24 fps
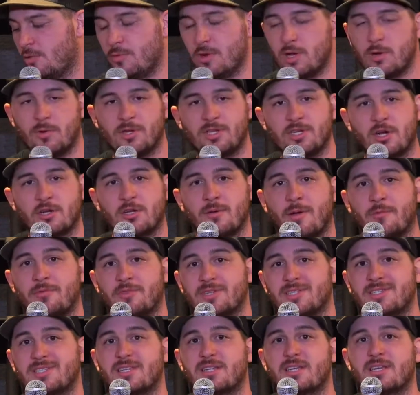week, we talked about
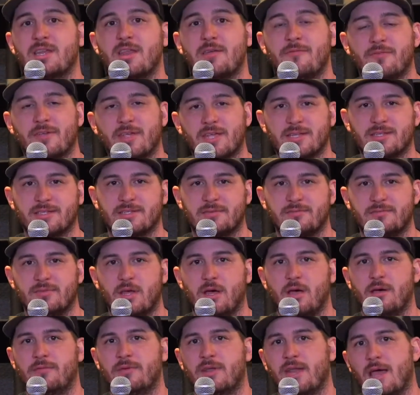the significance of
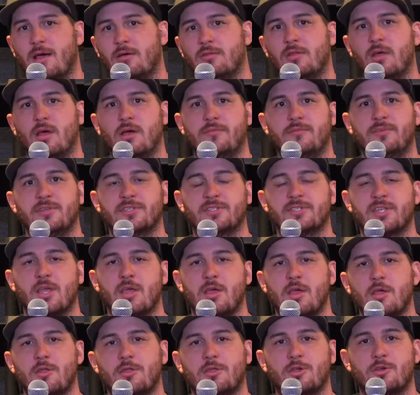love and how love is
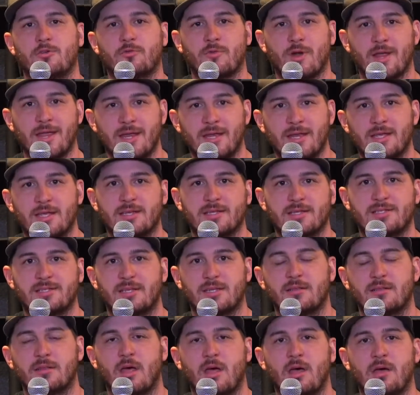the greatest,
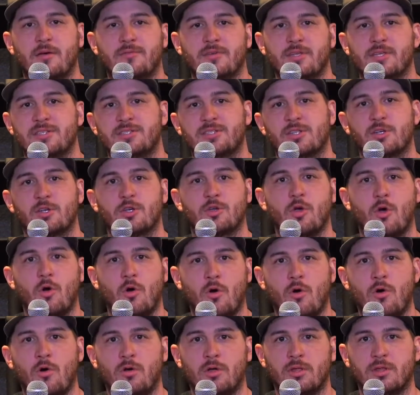and love is the
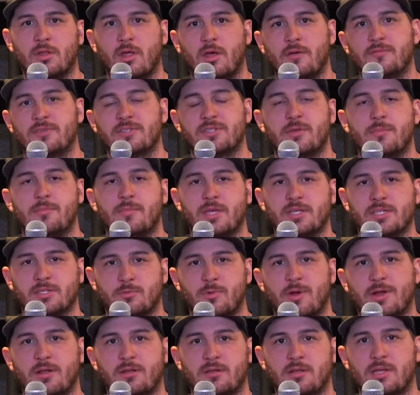goal, and love is the best
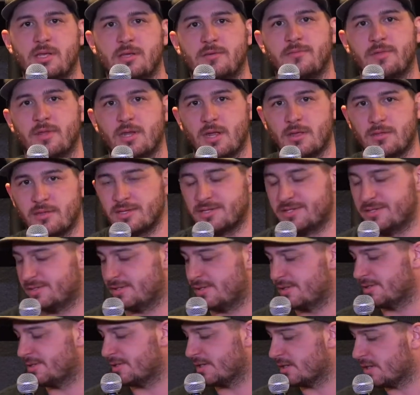way to live. And this is
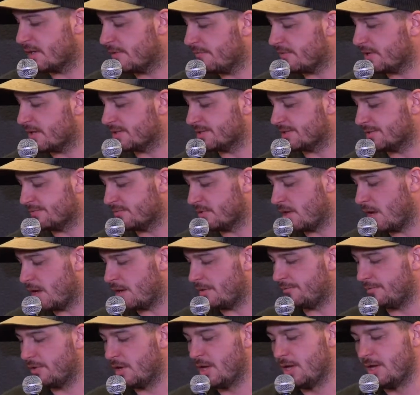the significance of
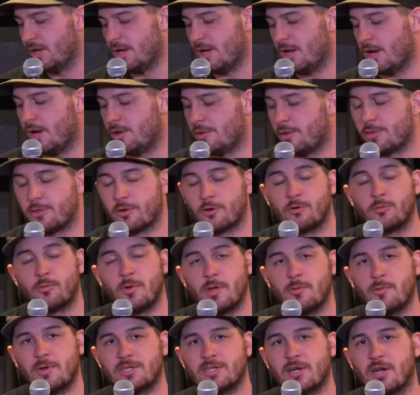love. The third
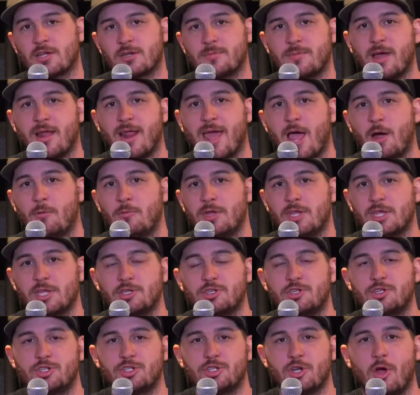week, we talked about how we
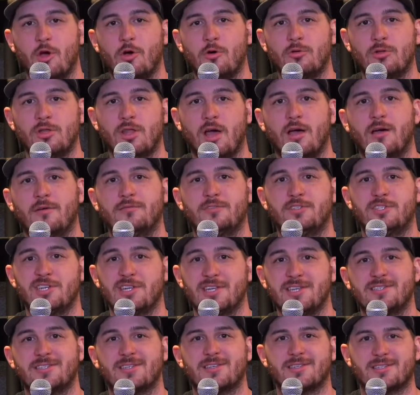can show love
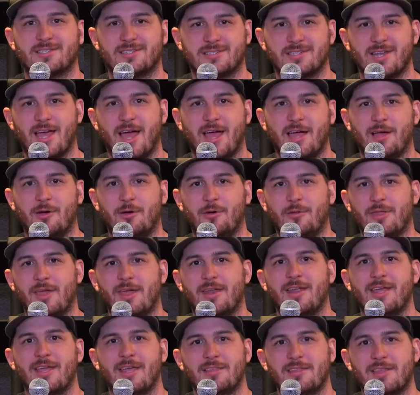Jesus style,
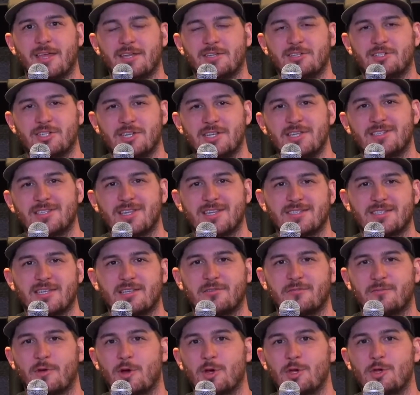that Jesus has
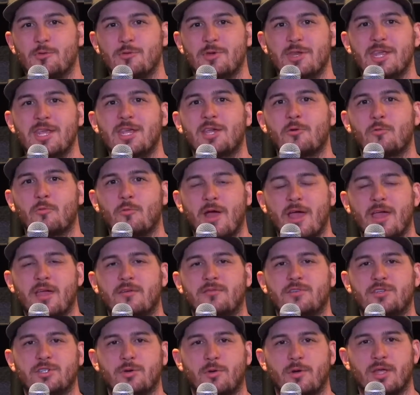a very unique way
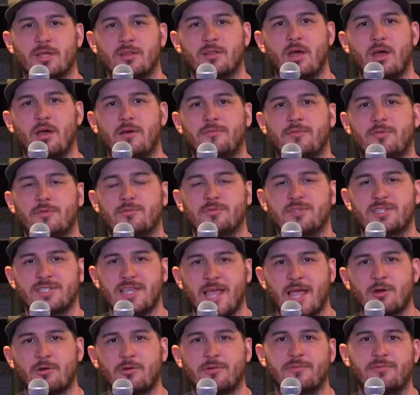of showing love through
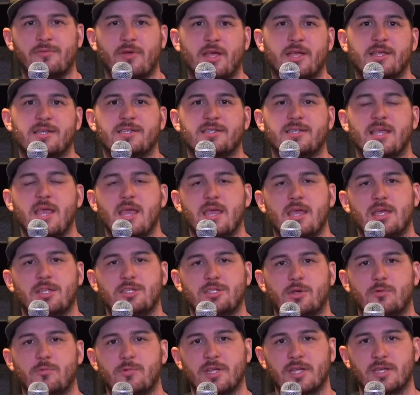sacrifice. And
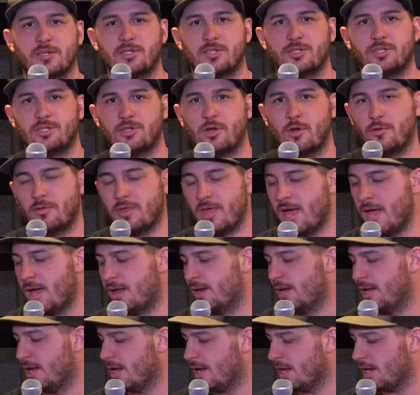so we get to show
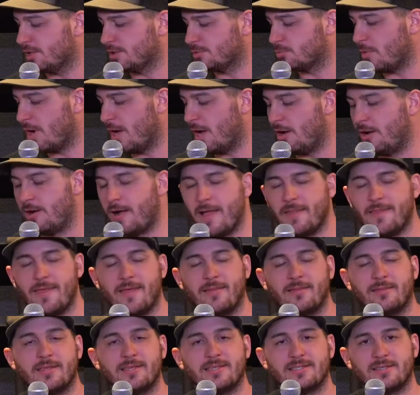that as well. And
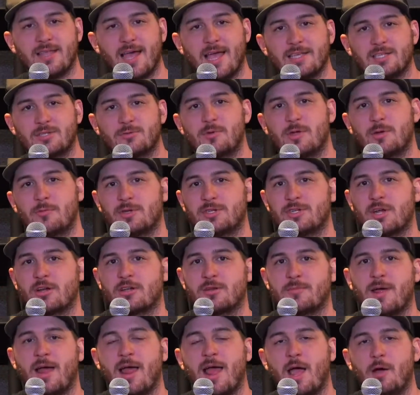then this last week, we
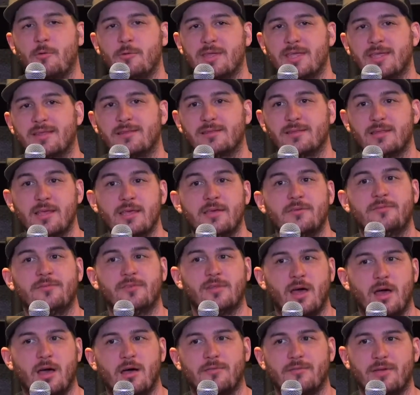talked about how we can live
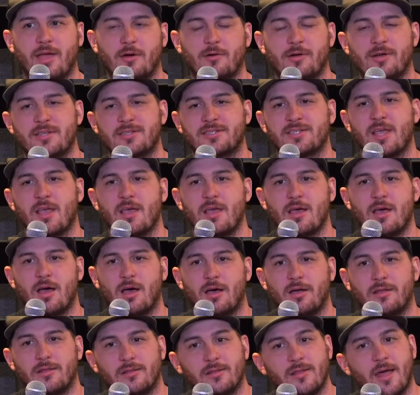love, how it is
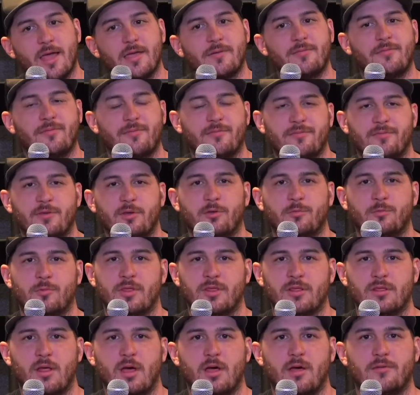a life filled
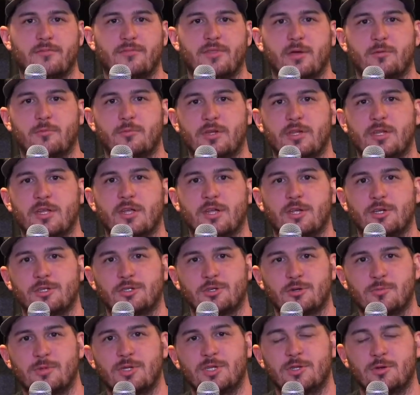with love that we
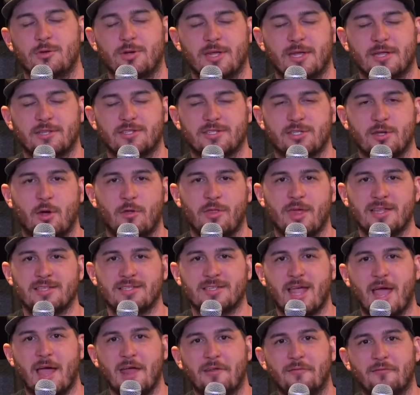should be doing. And so that's
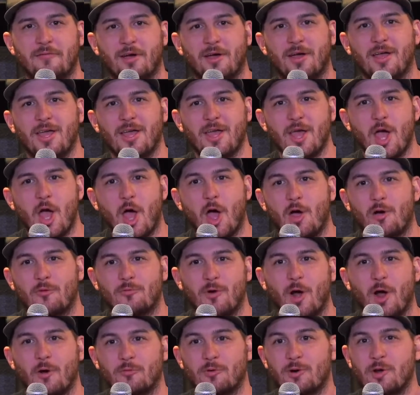kind of a
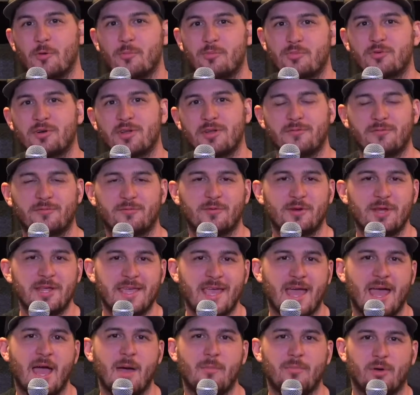real brief
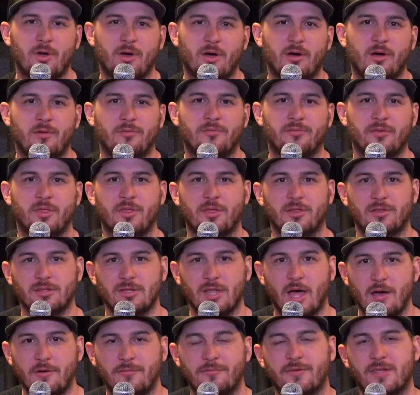recap of the
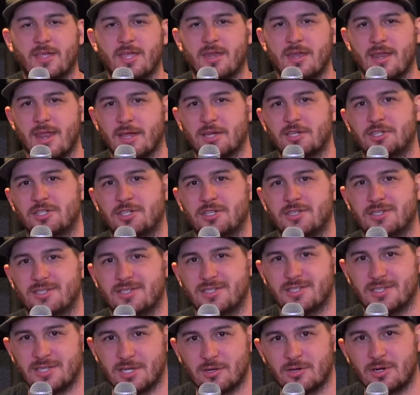Love Connection
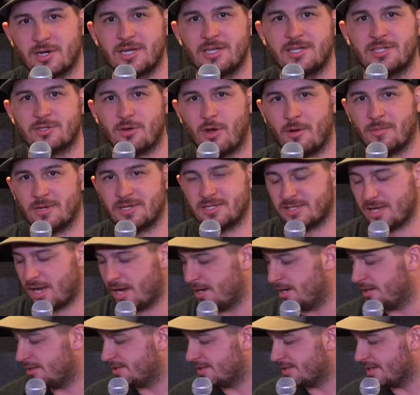series. So I'm
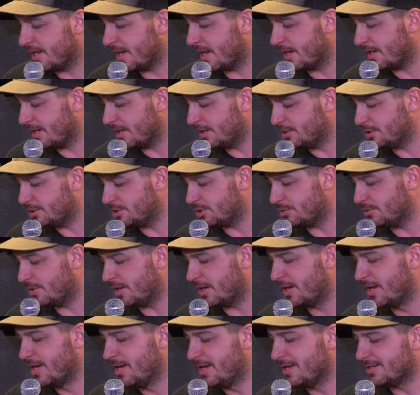excited to get into
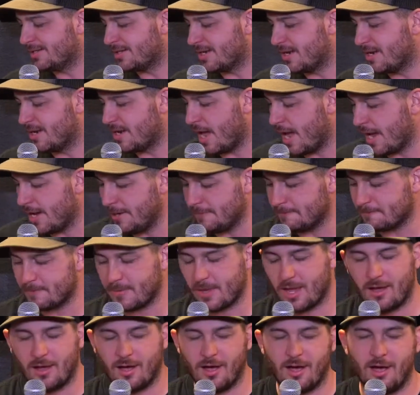it tonight.
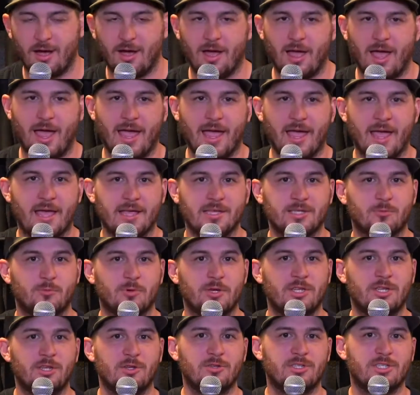As
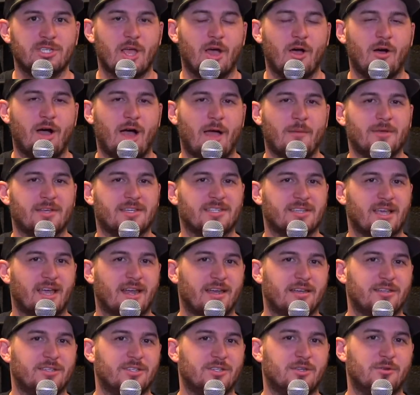we do so, I'm
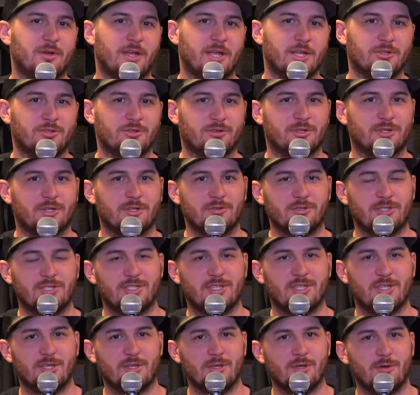excited to introduce
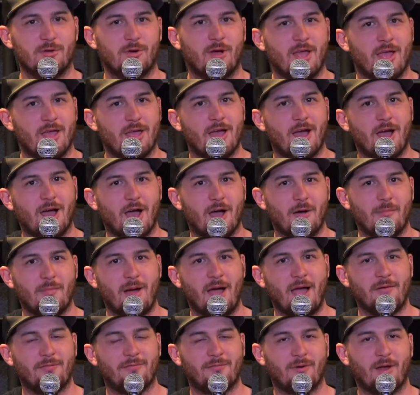to you
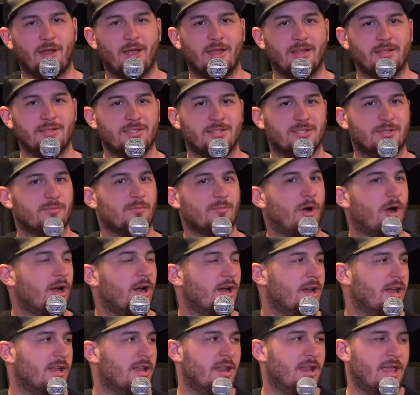my friends,
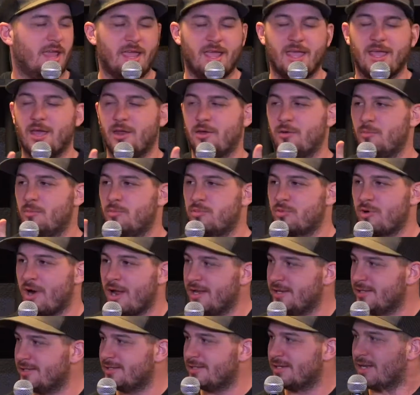Damarian and
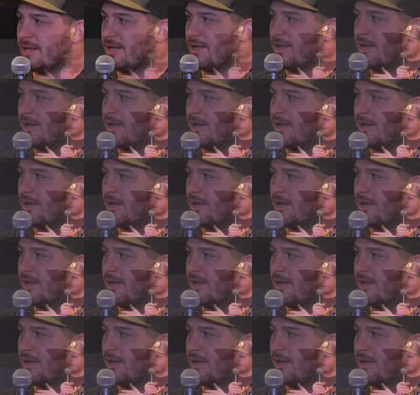Brent.